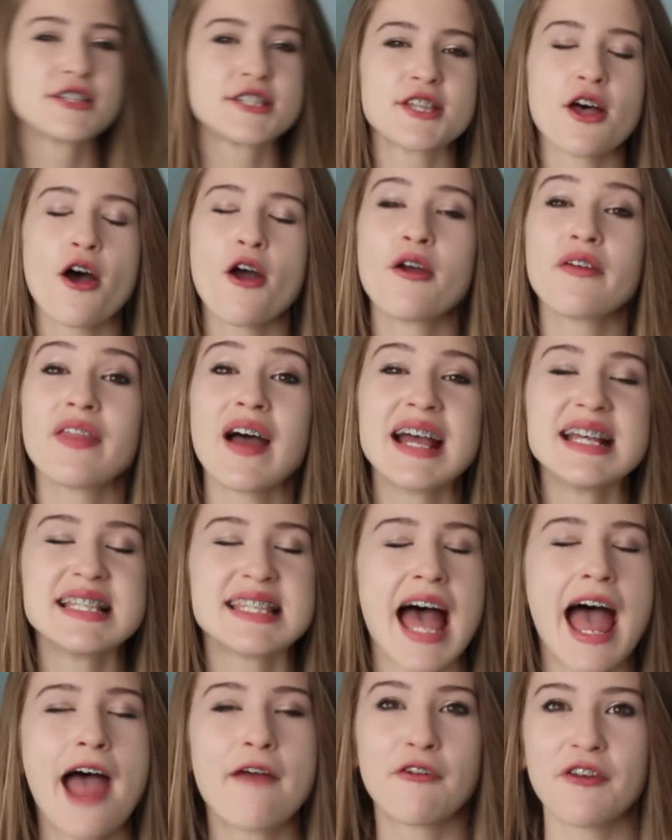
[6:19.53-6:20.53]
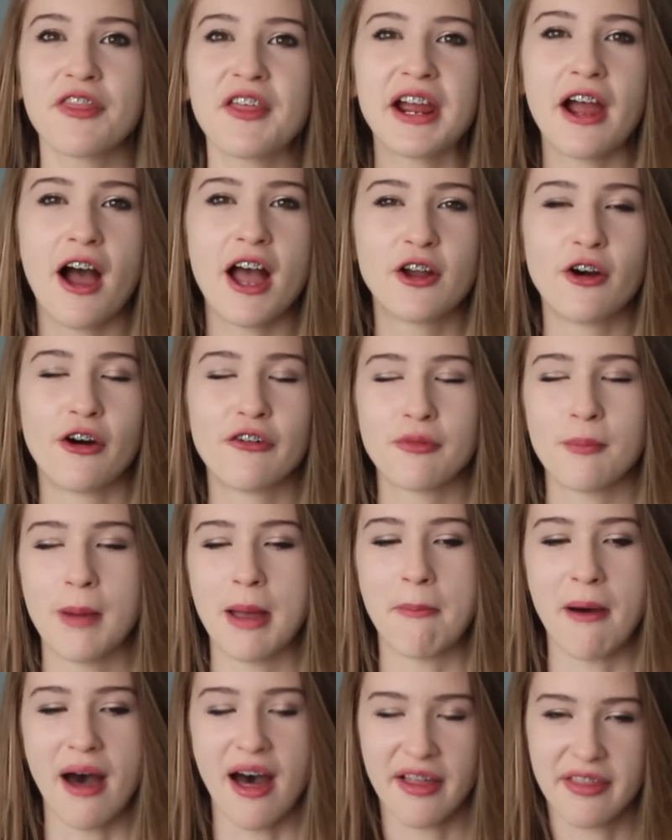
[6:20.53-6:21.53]
So that is everything I got for
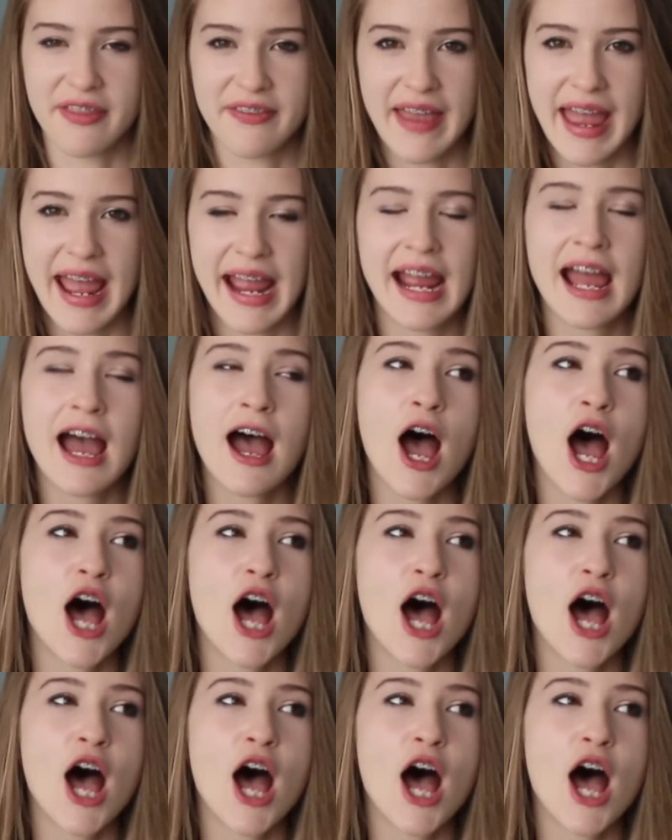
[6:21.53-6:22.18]
my birthday.